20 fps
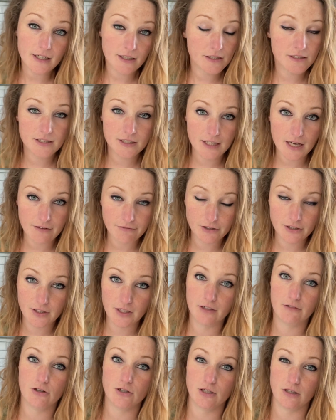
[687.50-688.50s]
is the Cavolo
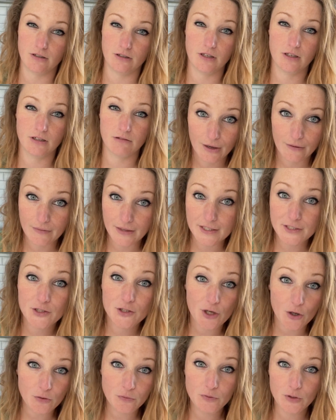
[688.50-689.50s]
Nero done, and there's
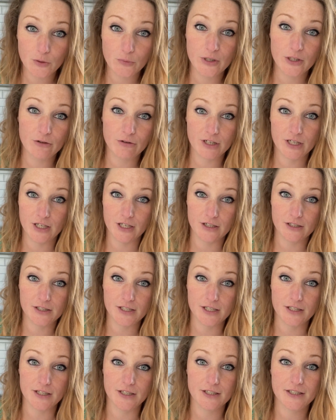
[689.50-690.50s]
so few ingredients
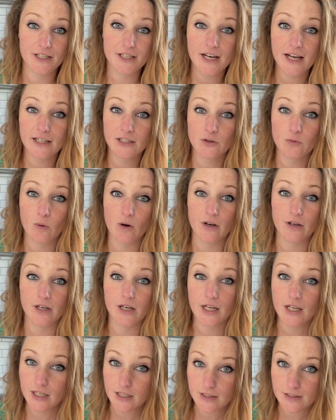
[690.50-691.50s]
in this. The next one
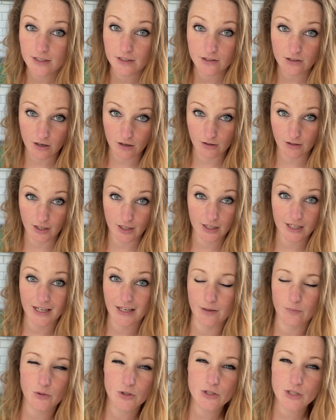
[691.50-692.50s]
is garlic, and
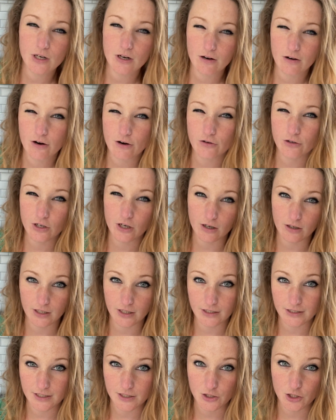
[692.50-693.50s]
I'm using our own
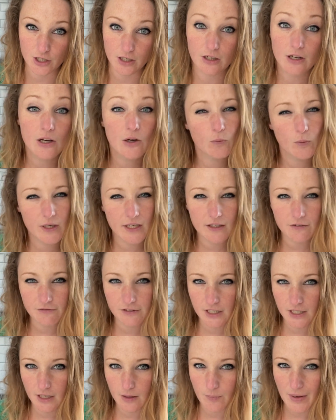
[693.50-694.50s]
garlic this year. We
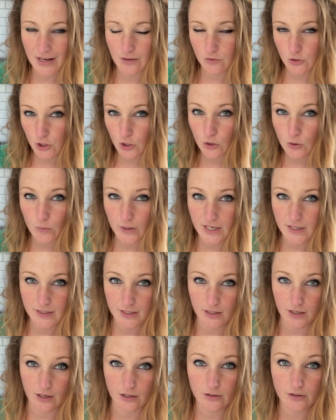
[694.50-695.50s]
lifted it about 2 weeks
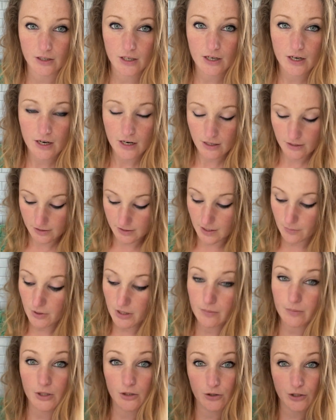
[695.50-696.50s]
ago. Some of
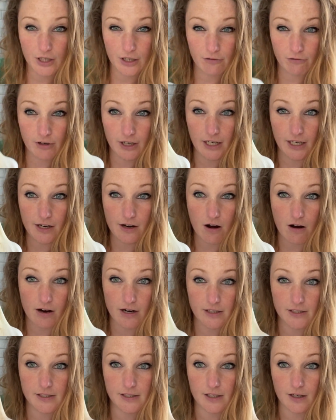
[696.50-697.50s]
them are looking really
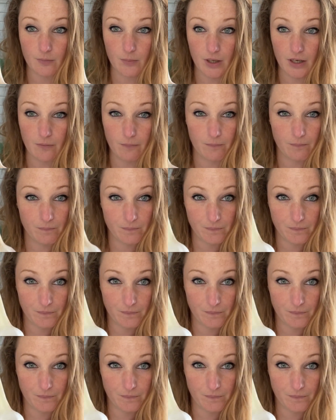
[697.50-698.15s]
nice. I mean,